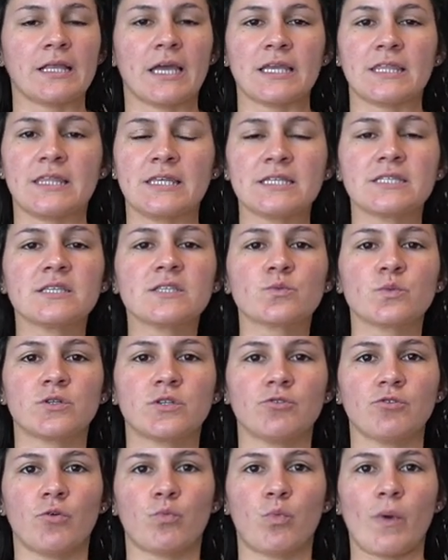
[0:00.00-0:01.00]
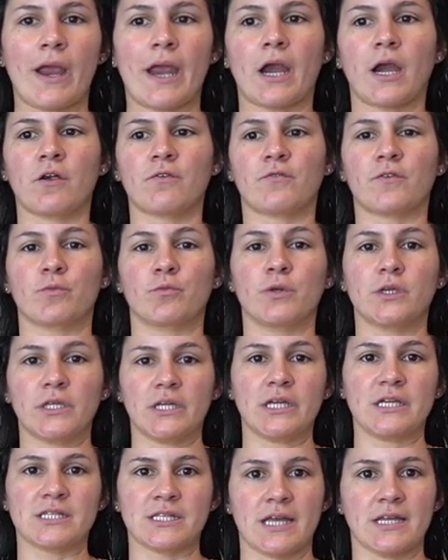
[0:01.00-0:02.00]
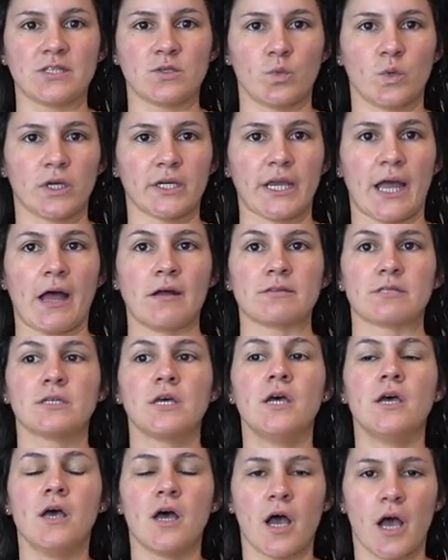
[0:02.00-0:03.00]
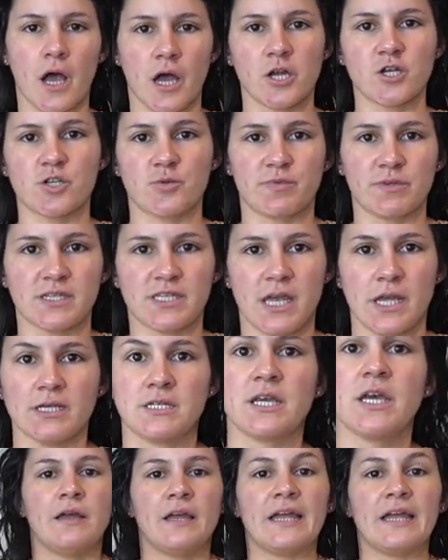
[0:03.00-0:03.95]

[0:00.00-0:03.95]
Like this is what you would wear for really intense workouts, 100%.